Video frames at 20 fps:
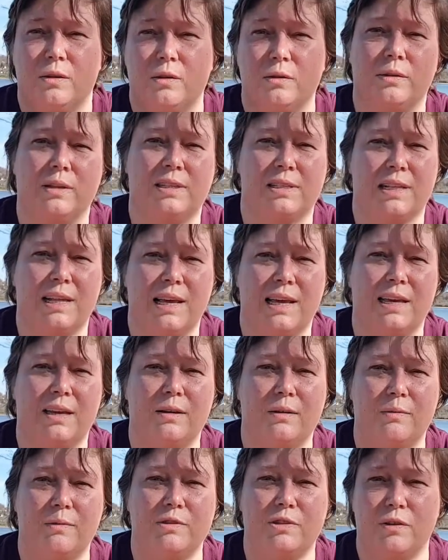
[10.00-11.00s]
on this lake,
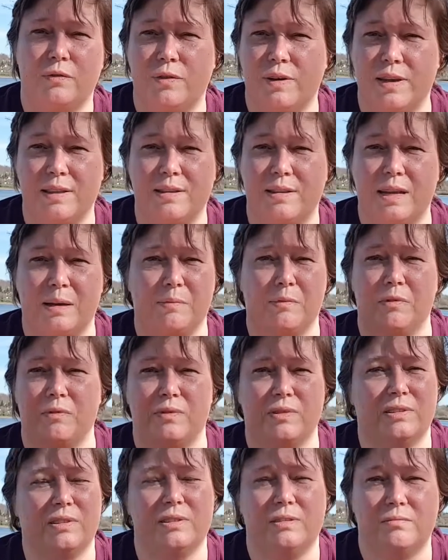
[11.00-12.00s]
which I forget the name
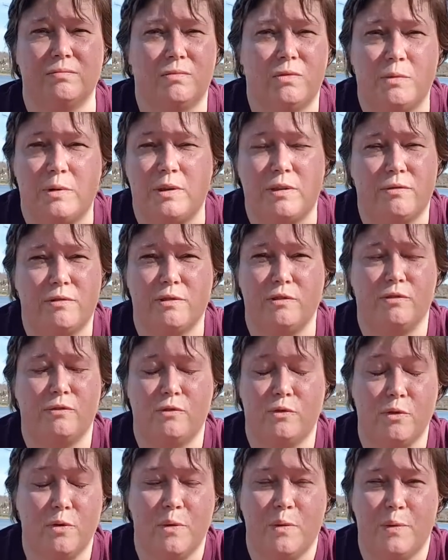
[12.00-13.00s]
of, it's about 3 or
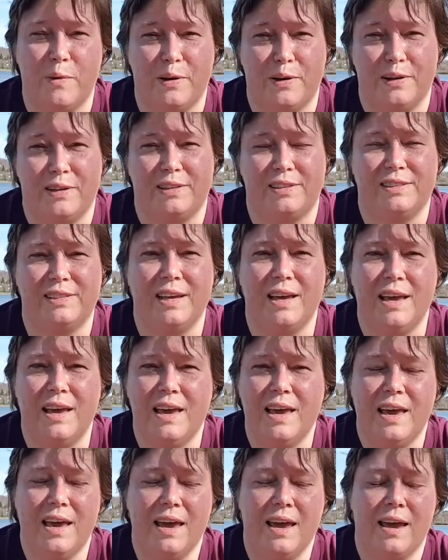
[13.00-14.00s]
4 words.
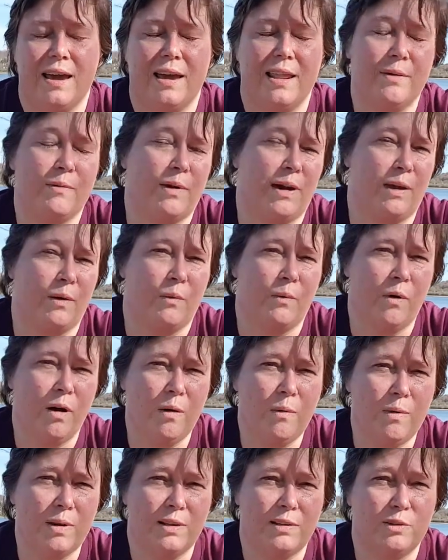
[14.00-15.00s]
Anyway, what
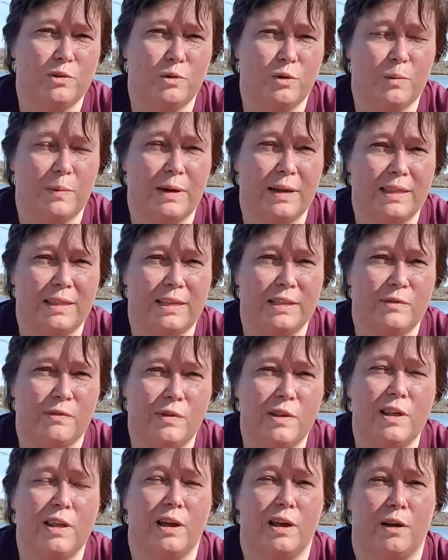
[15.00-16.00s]
I wanted to talk about in this
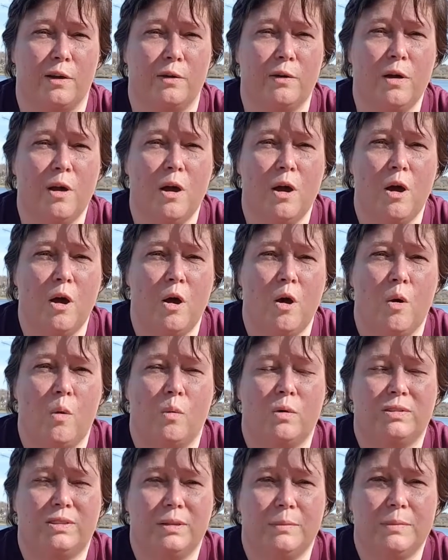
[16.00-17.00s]
video
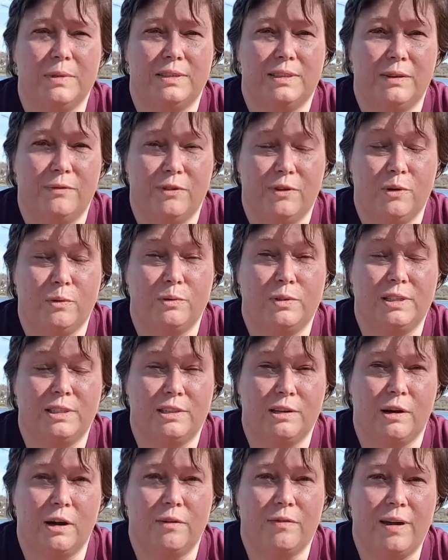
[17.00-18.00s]
was some of the difficulties
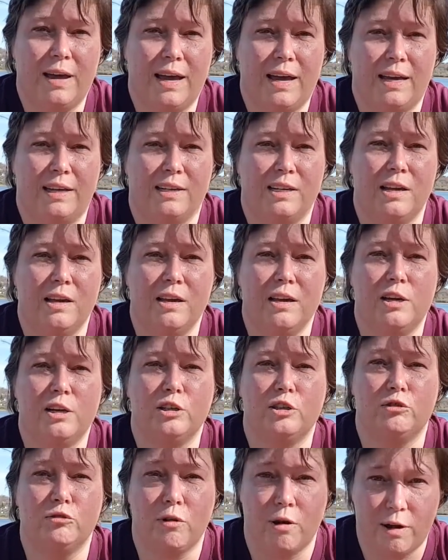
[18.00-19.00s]
that I've had
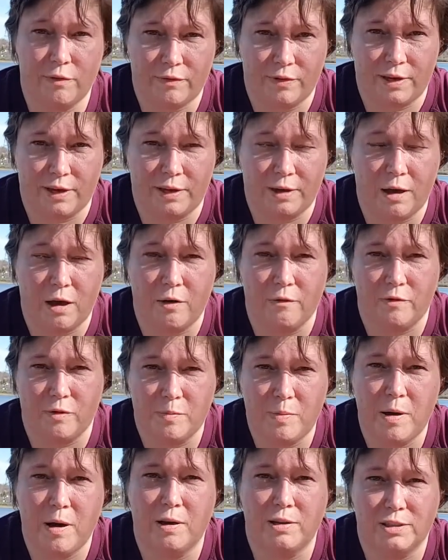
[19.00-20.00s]
driving over the
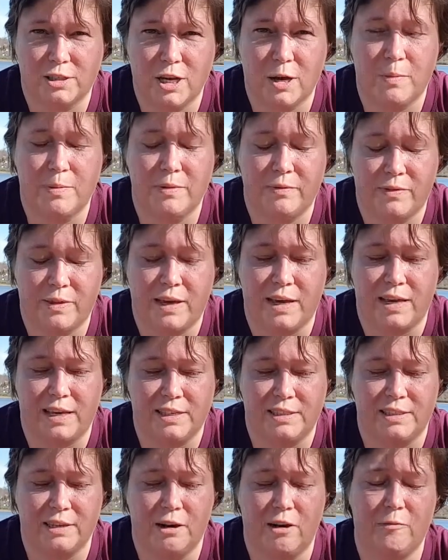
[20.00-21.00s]
past couple of
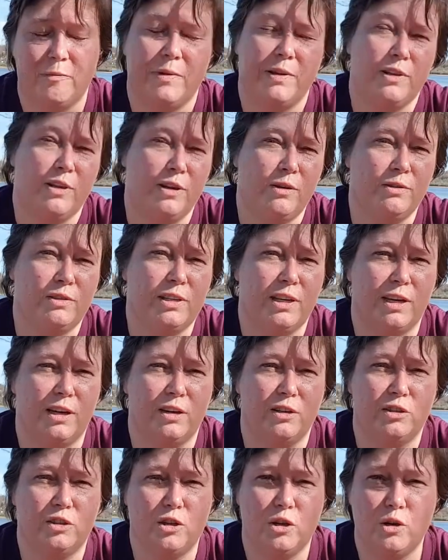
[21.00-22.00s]
days. I've been
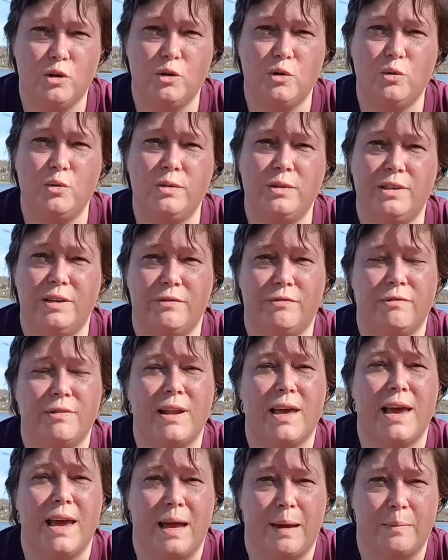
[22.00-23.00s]
using 2
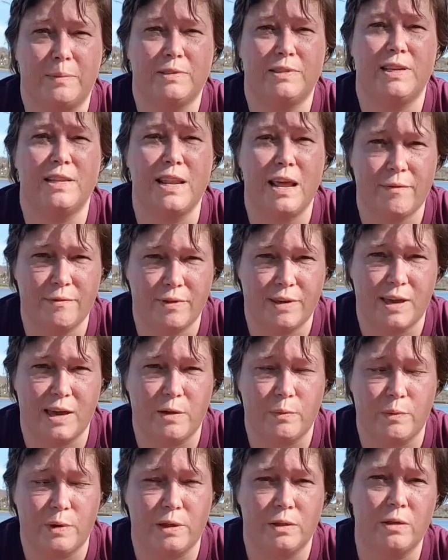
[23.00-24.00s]
different apps to
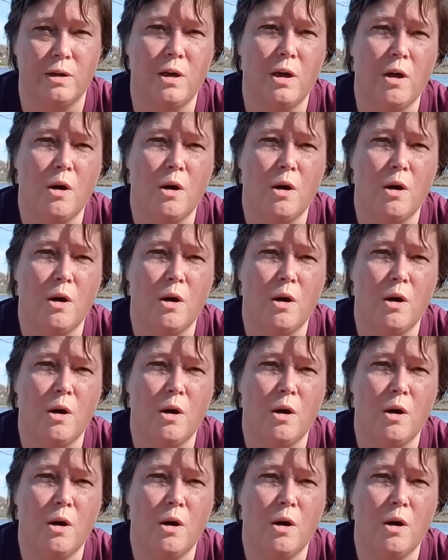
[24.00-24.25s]
navigate with.